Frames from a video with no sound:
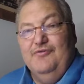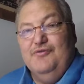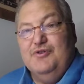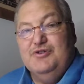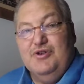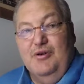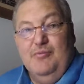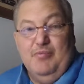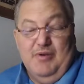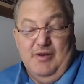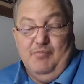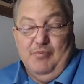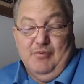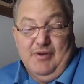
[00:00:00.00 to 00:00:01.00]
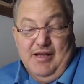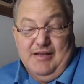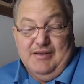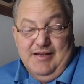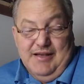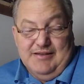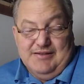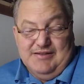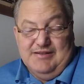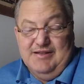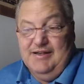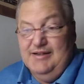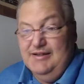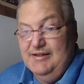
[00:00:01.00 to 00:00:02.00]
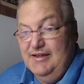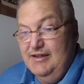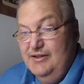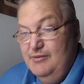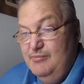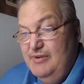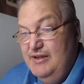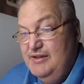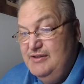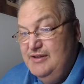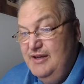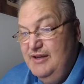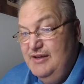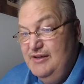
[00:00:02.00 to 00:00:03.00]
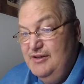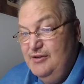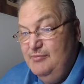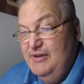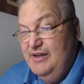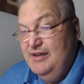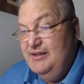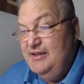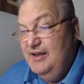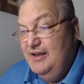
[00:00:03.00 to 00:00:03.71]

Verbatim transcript: for some people that that's uh, a little bit a uh, little bit